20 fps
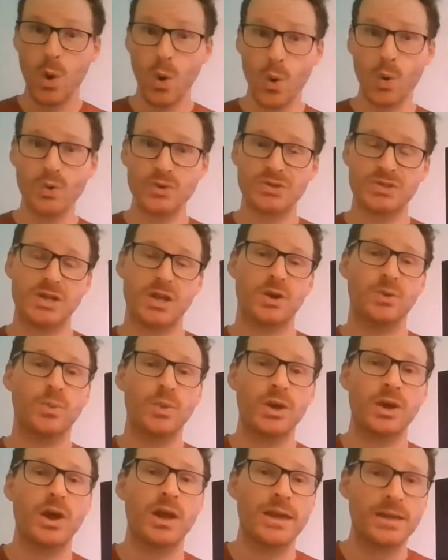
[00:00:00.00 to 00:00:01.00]
Also,
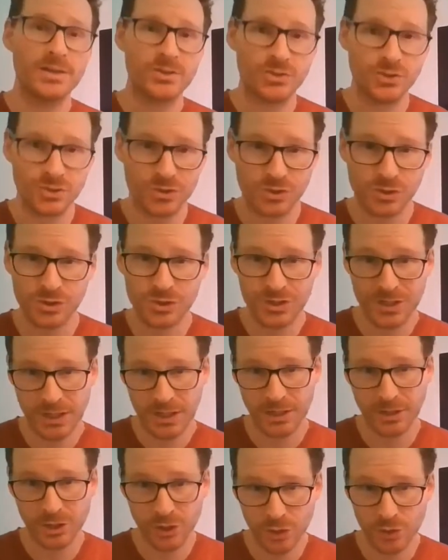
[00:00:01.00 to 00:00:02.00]
we are introducing
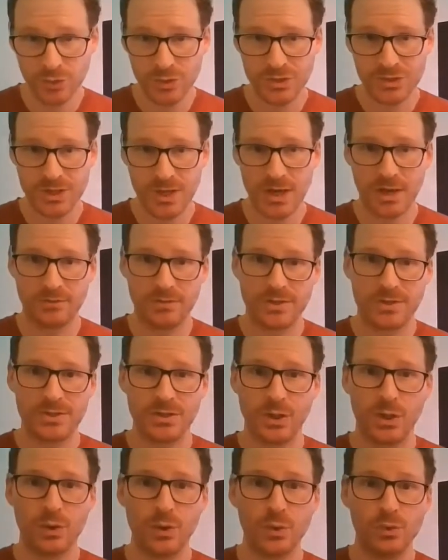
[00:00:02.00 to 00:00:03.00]
a new service
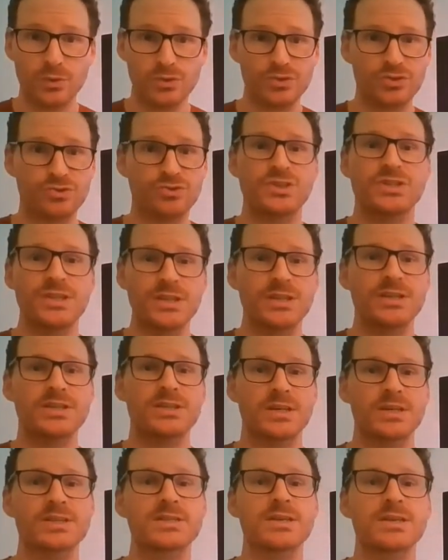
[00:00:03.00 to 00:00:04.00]
called
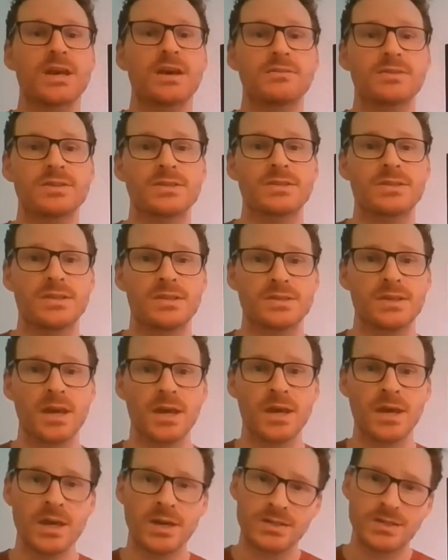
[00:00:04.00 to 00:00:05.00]
Strategic Services.
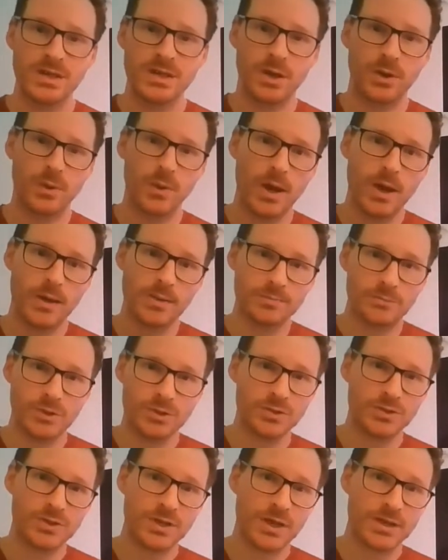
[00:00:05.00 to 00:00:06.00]
So
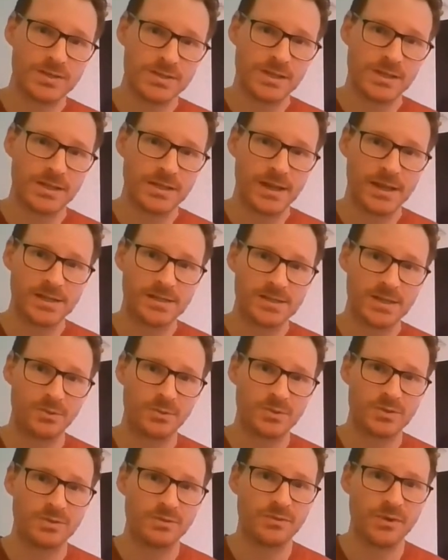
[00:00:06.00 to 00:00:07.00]
2018
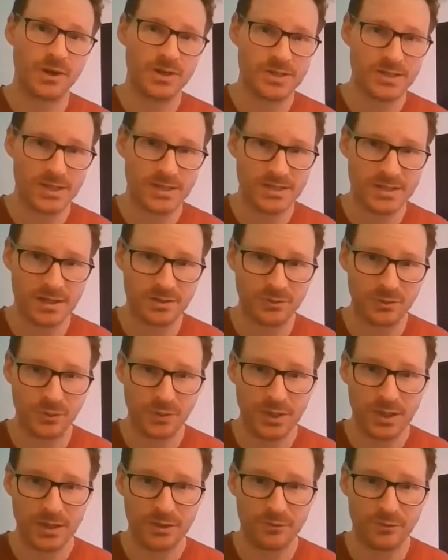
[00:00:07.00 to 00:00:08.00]
was a very successful
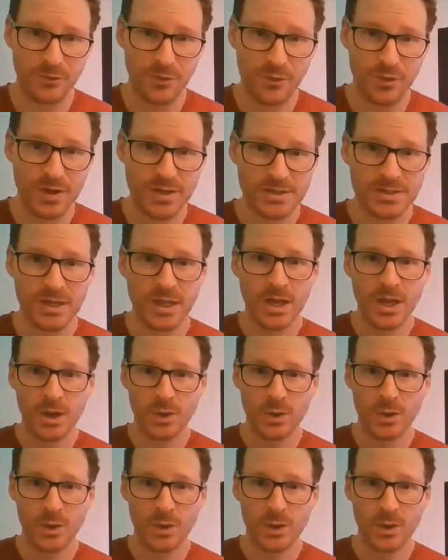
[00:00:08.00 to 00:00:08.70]
year for us.